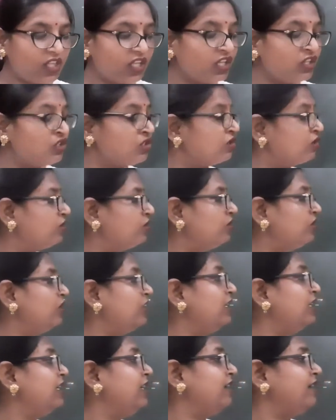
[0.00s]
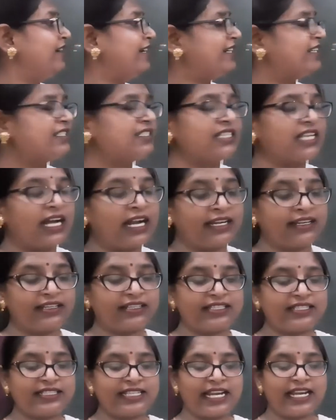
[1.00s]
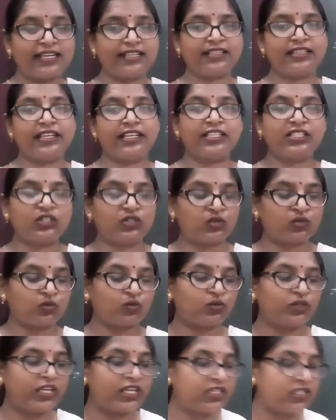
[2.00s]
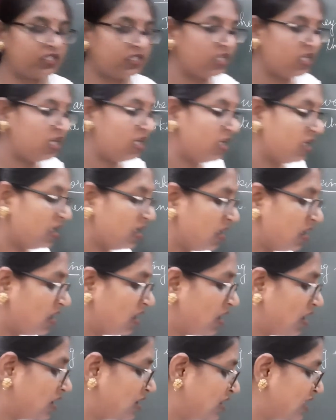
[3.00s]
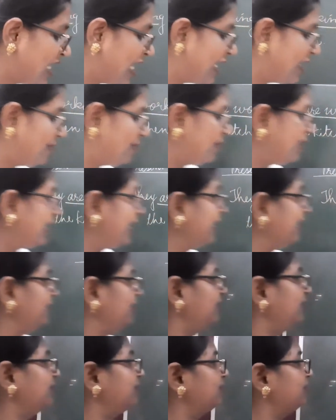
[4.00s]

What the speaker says: So let us understand this through this timeline.